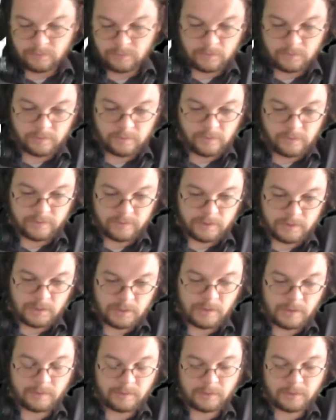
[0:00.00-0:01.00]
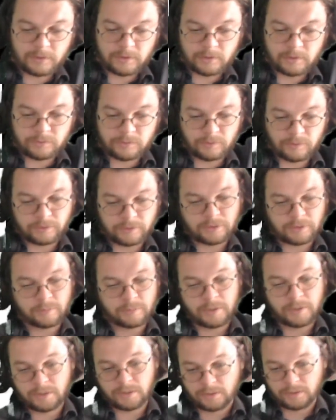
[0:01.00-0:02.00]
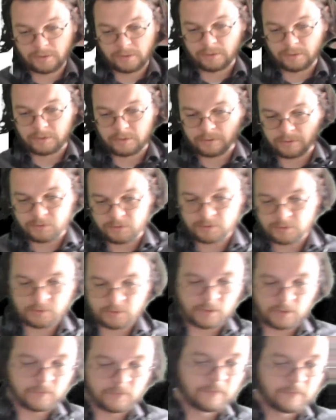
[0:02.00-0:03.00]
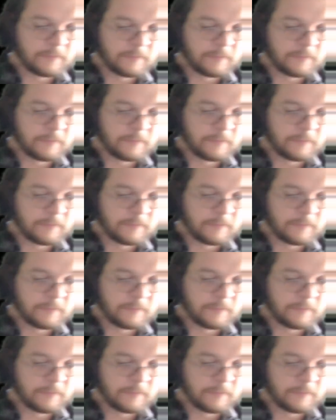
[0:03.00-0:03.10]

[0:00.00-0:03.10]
or over the time at which this force is being exerted, you could say.